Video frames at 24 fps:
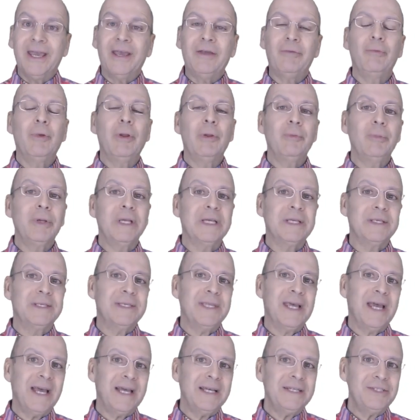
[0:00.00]
And when we
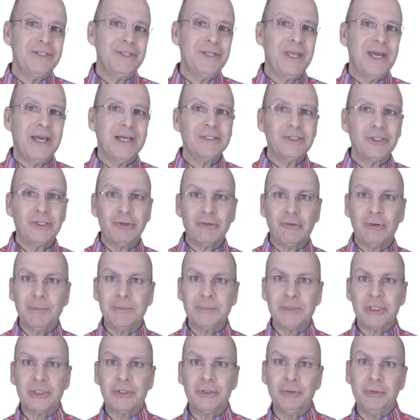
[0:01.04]
attach that
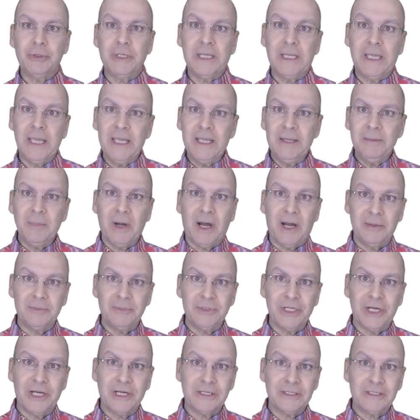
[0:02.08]
script to a game
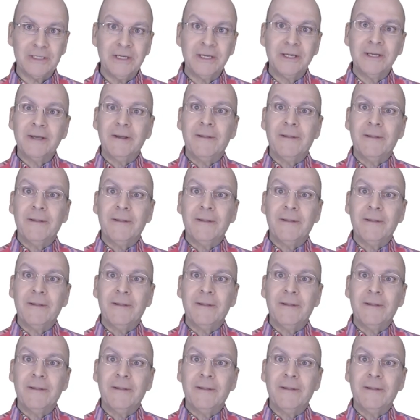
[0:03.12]
object,